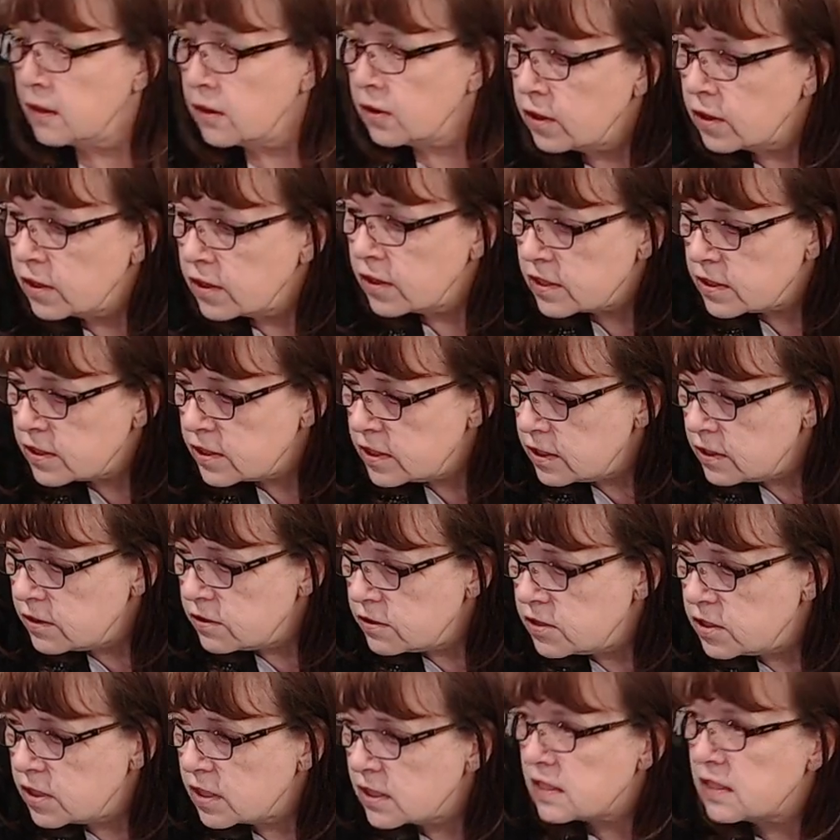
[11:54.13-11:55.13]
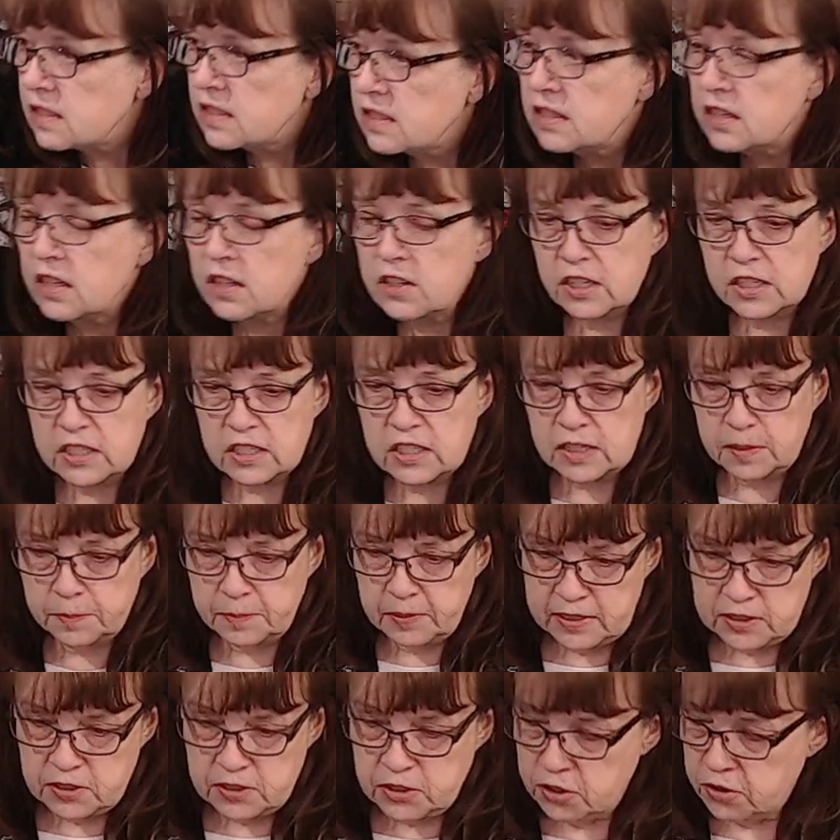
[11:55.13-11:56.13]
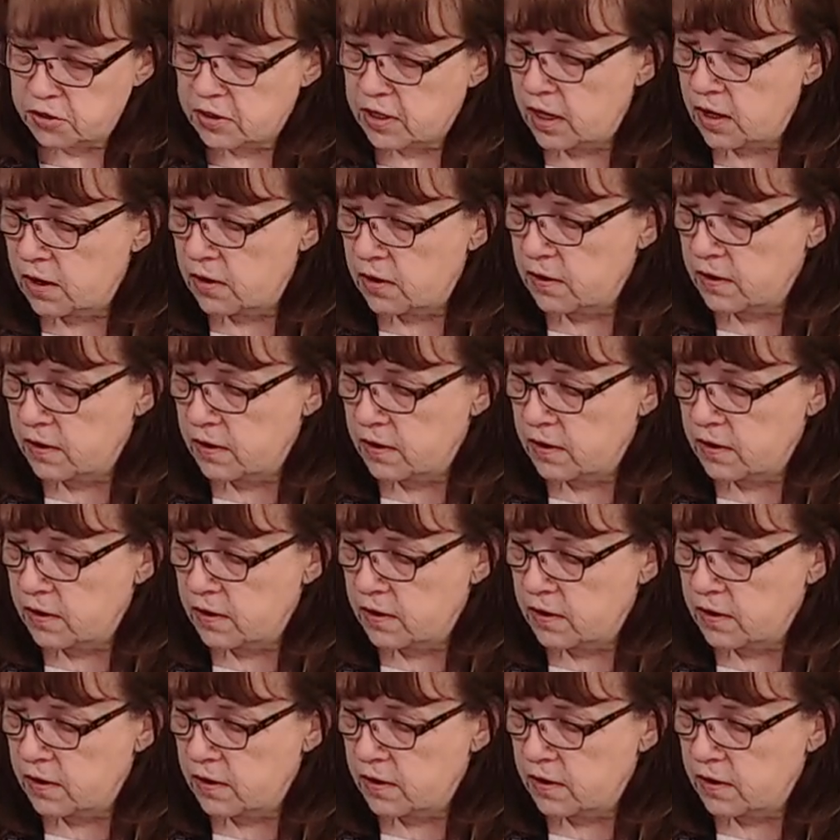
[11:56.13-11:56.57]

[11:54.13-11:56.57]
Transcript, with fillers: or do you just? Is there just a place you go?